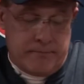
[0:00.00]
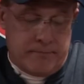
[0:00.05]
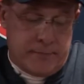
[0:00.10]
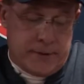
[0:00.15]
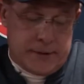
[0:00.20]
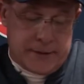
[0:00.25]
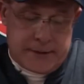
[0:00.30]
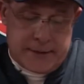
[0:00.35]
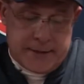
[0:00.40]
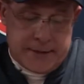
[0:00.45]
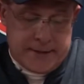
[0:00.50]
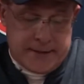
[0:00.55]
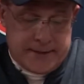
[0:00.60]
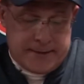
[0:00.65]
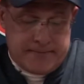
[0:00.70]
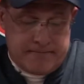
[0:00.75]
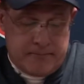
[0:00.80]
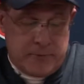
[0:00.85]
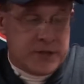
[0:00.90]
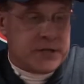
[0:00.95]
But
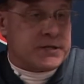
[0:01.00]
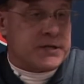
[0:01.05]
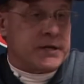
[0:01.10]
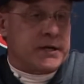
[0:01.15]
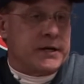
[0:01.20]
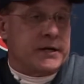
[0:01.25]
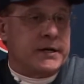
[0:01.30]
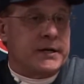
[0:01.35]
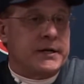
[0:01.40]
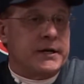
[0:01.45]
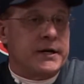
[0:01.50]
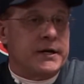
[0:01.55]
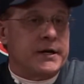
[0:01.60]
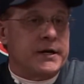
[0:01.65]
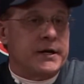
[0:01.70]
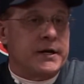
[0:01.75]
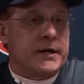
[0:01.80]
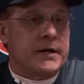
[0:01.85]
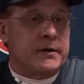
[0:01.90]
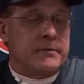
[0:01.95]
we just didn't get
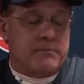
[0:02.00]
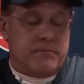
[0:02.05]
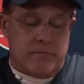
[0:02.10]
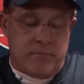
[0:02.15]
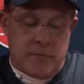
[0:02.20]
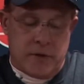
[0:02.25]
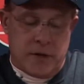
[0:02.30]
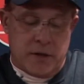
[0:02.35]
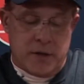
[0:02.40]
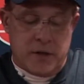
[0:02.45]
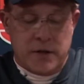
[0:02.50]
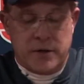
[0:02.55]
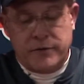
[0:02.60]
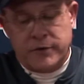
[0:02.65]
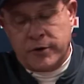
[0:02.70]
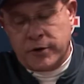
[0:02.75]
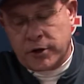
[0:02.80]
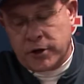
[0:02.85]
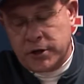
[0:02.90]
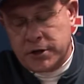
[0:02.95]
it done. And
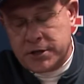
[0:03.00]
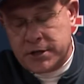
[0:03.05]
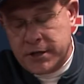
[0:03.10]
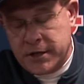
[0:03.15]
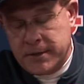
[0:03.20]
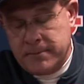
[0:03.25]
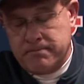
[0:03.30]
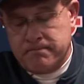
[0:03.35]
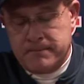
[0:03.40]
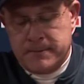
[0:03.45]
they're a good team.